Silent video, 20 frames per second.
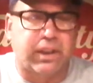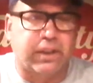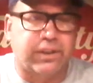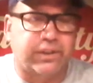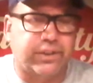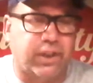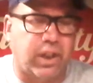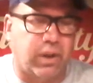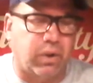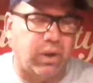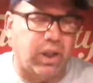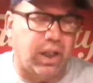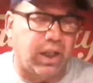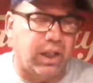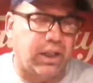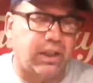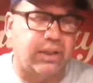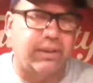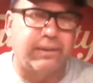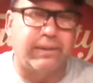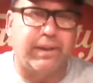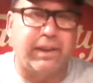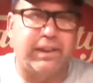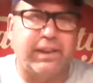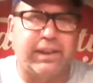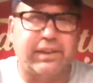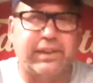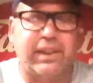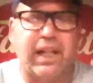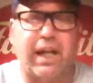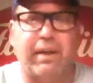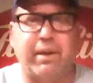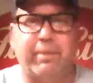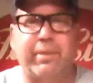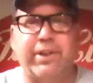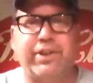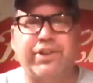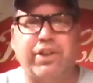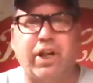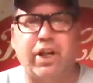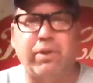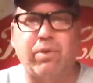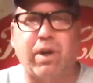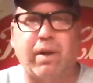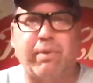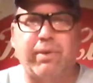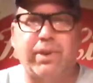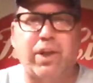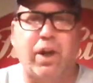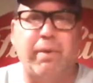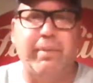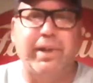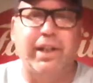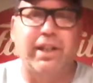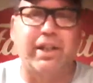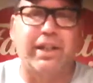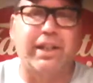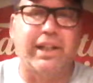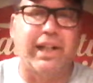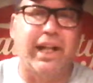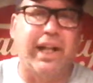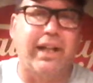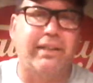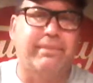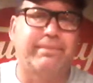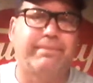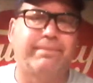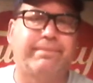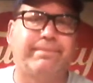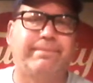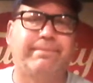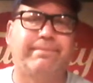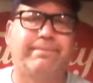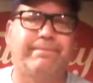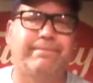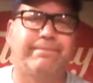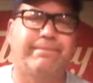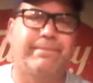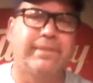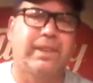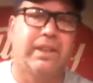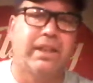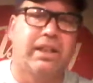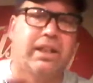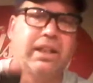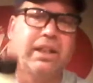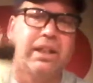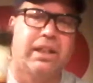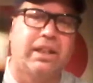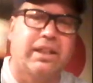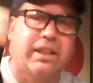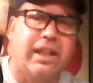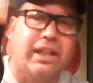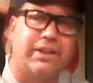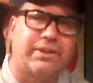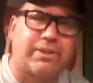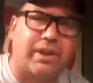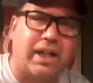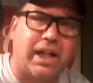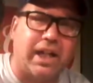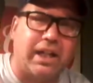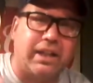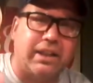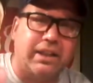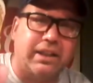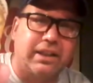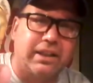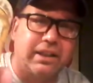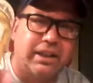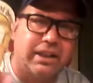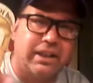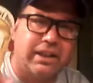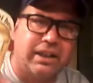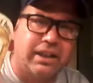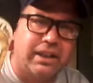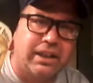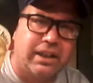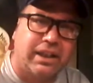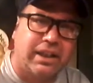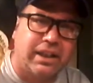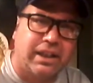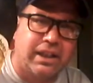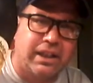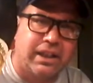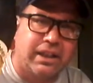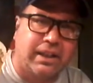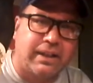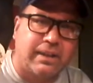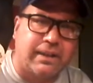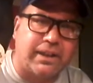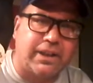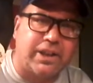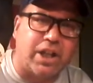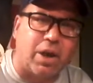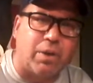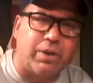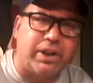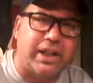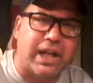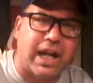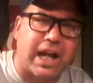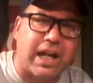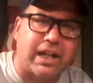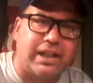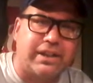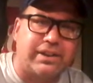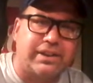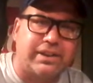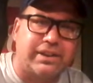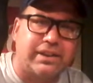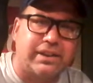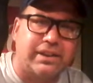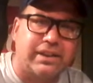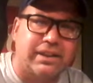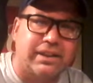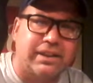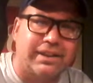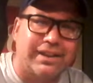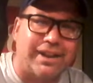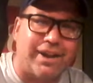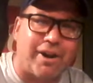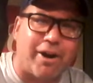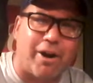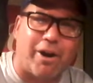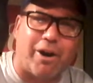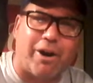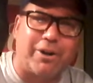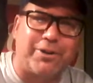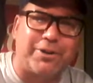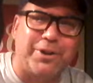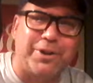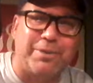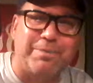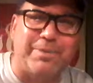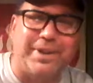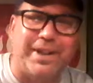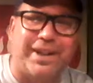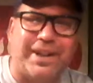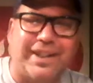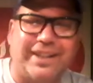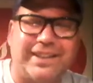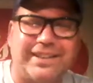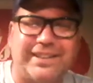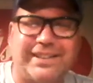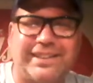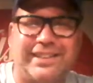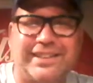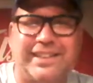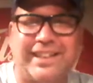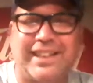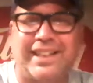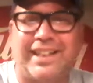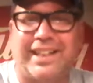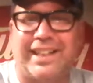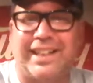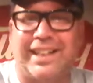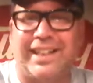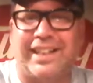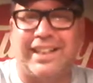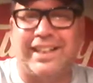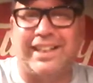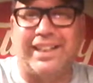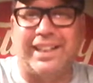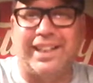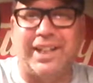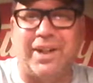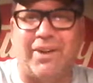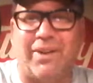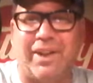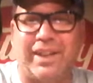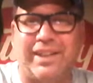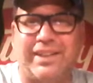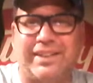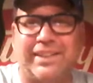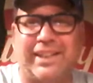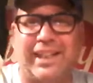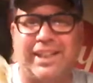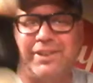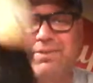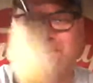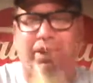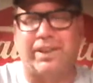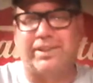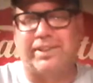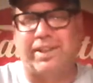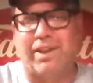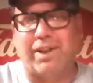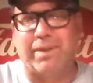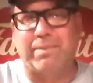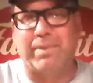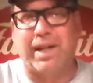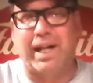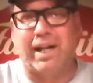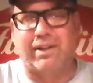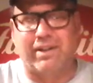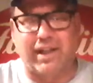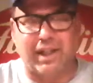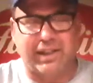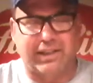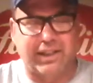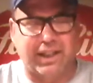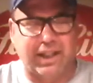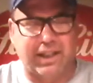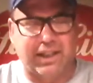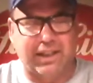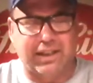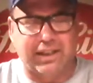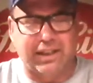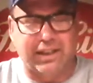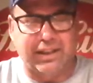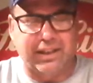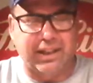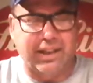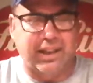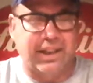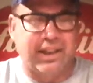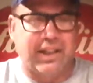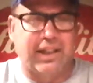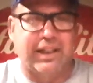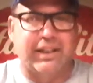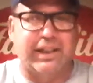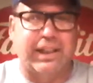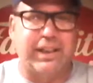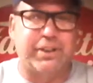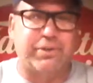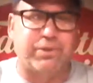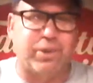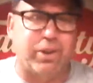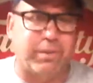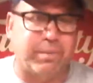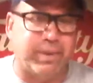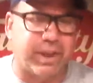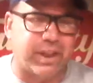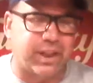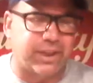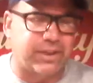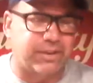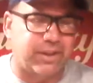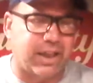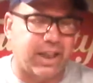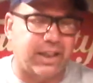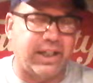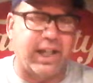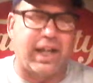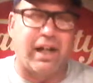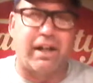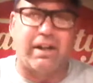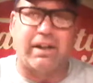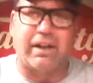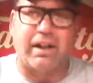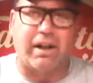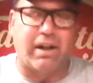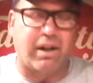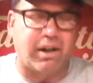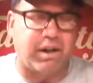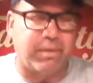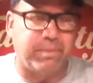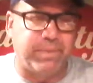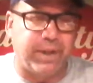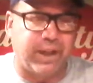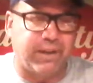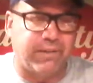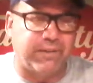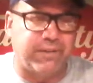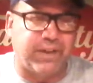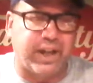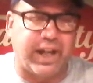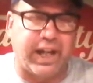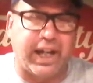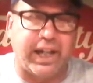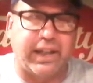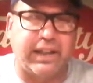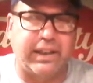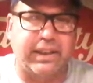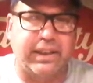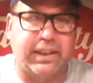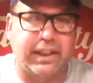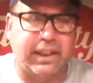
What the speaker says: So at this time, let me show you what we're going to be looking at. That's right, Coney Island's hard root beer. You know it, that's what it's all about right there. These root beers right now are a big fad